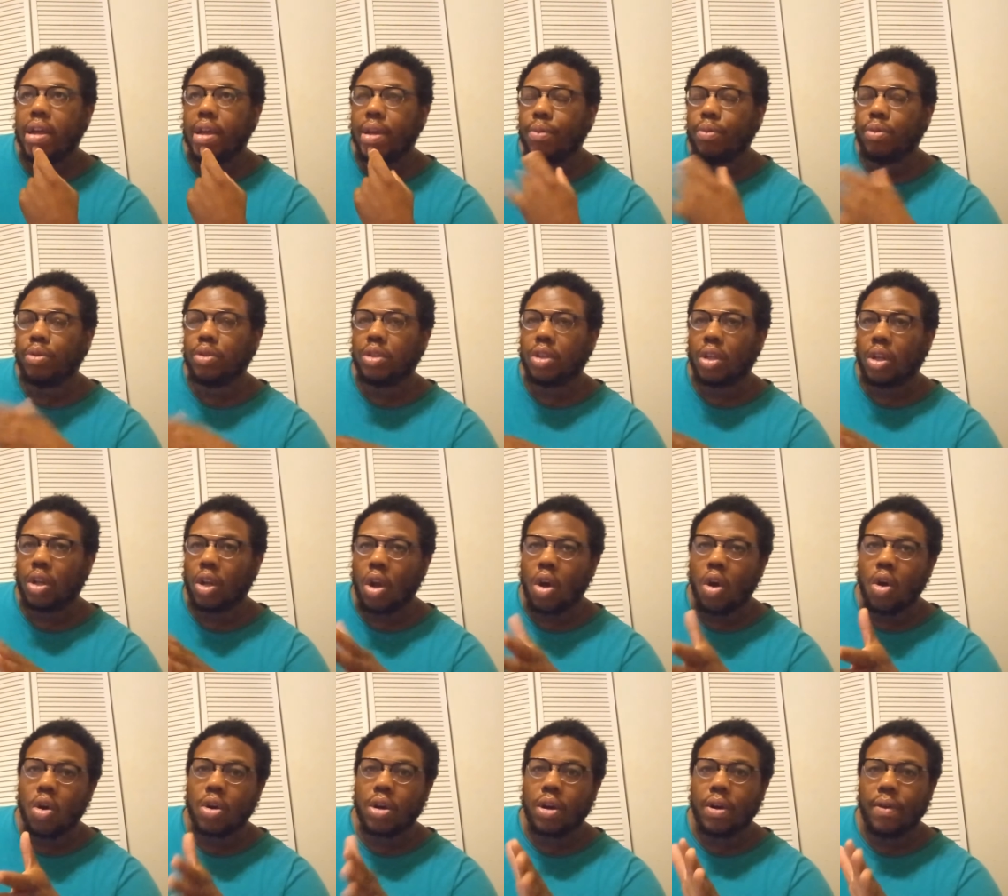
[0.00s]
it was a
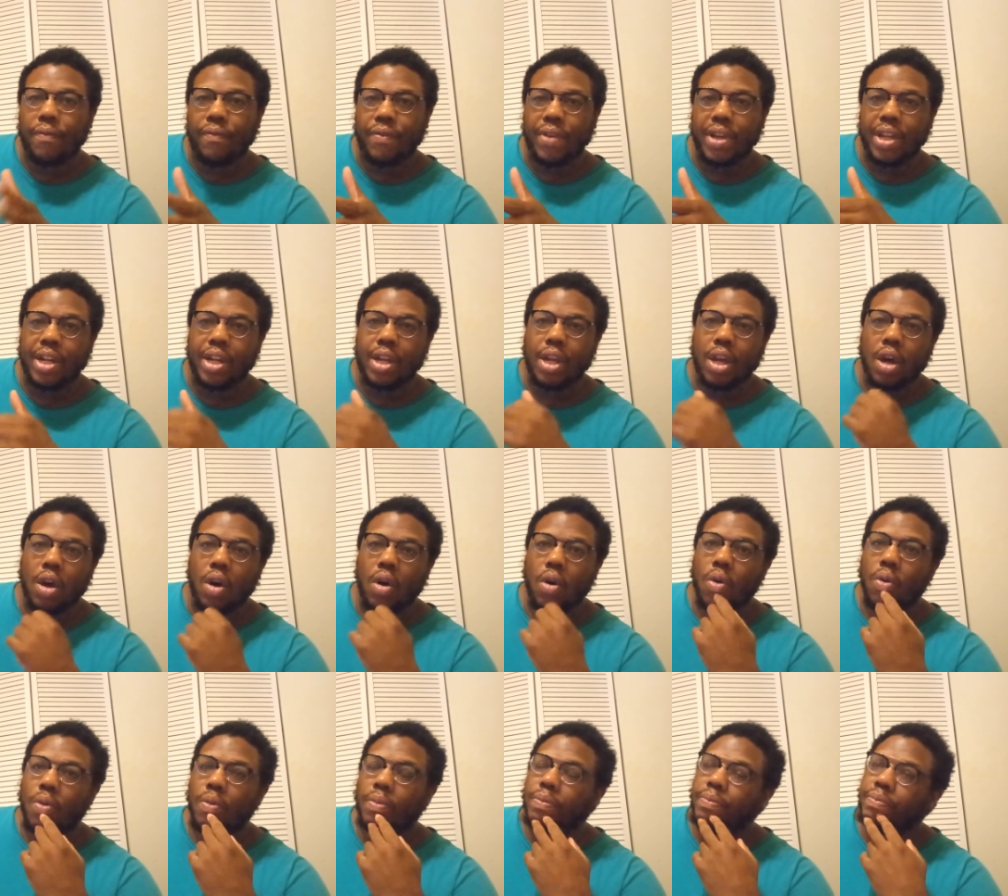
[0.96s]
longer
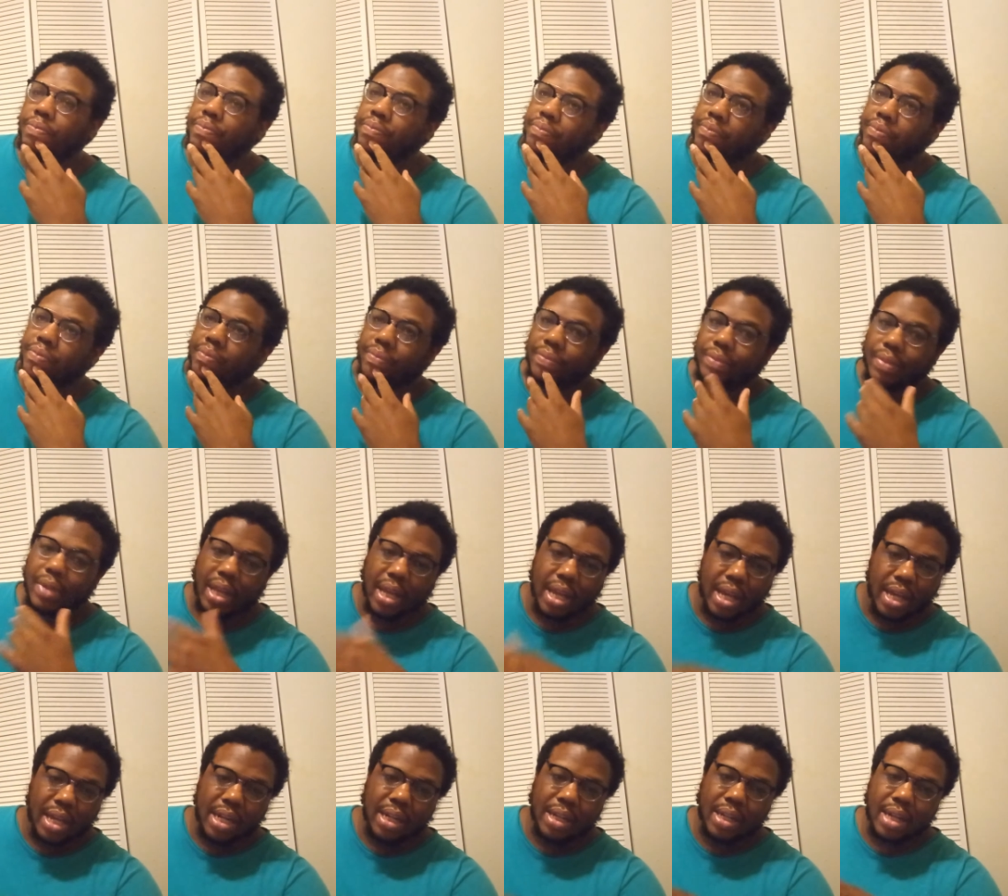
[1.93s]
video
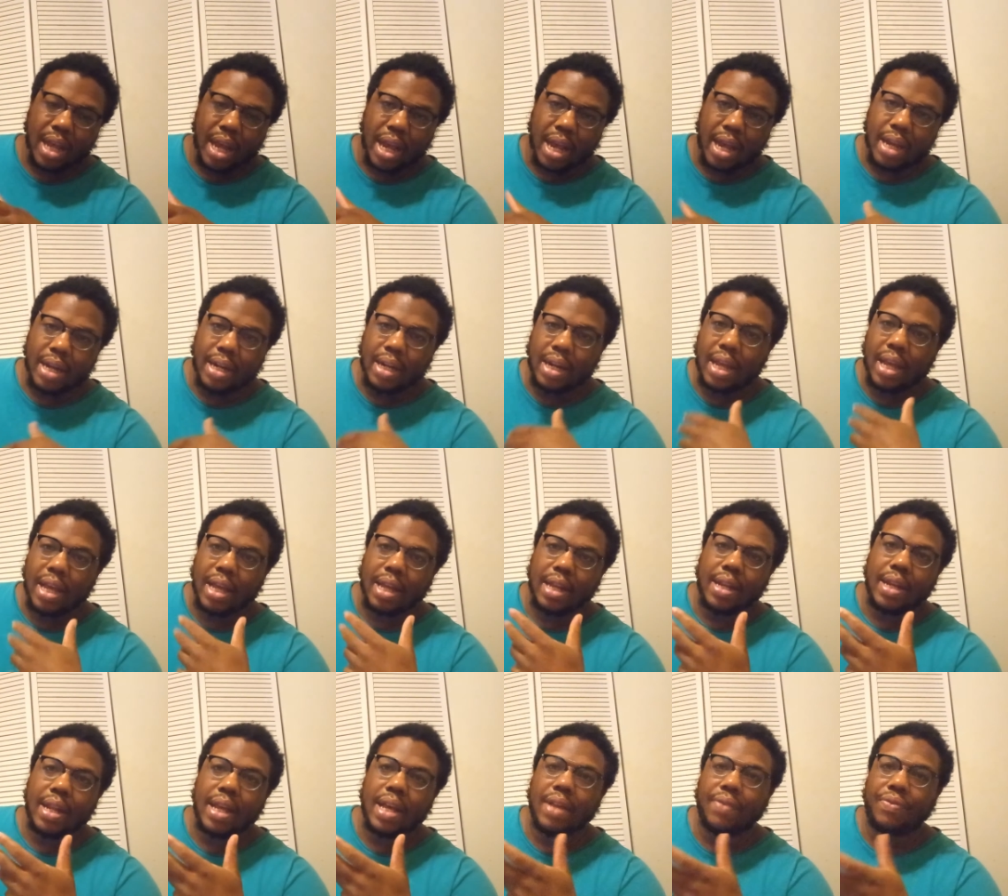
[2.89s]
and and
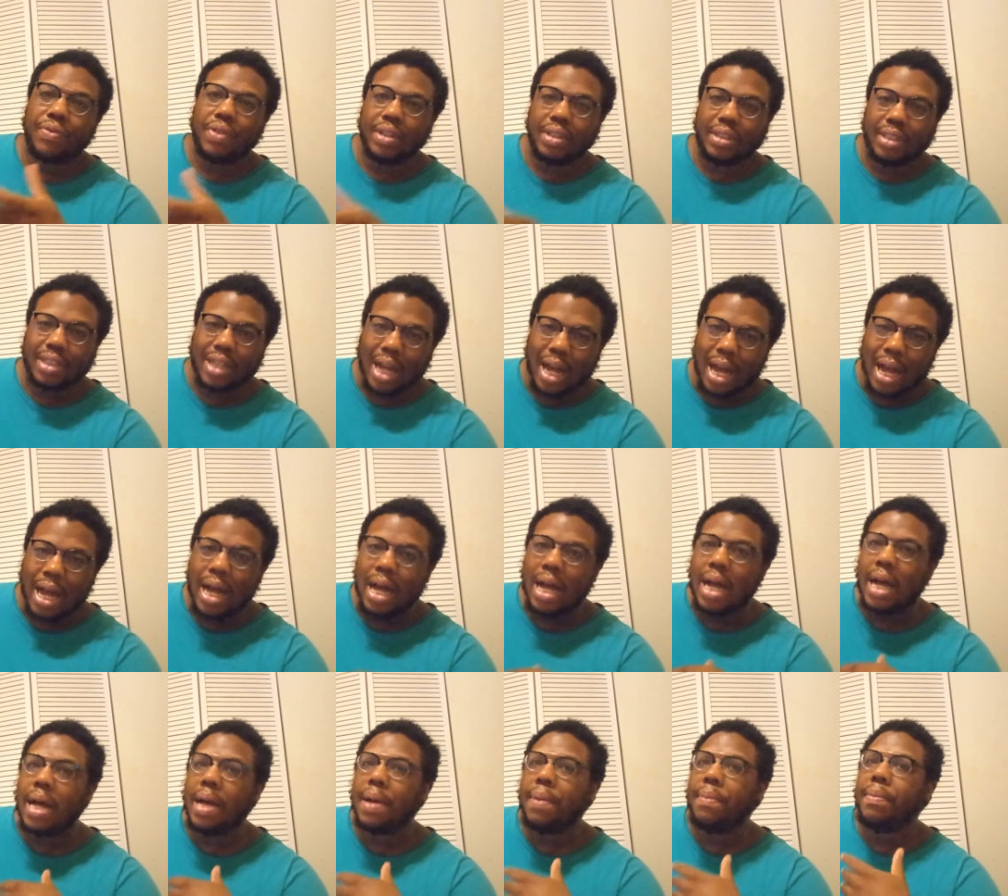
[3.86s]
and at the
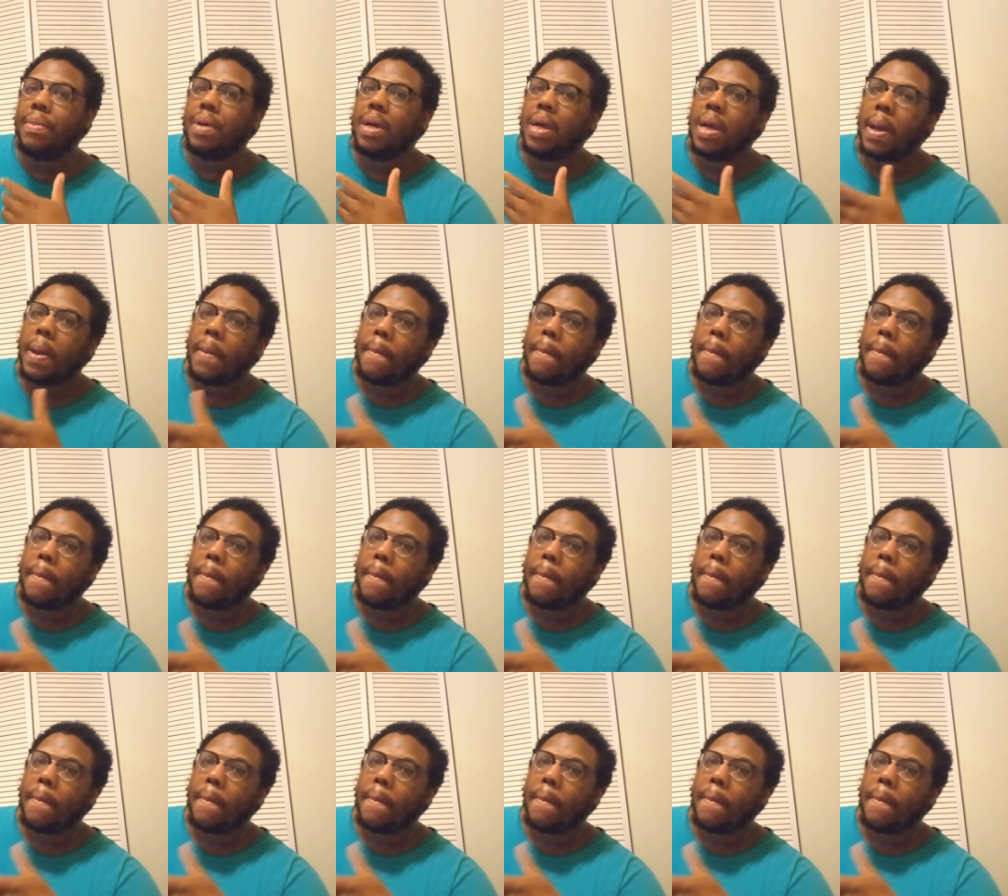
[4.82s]
time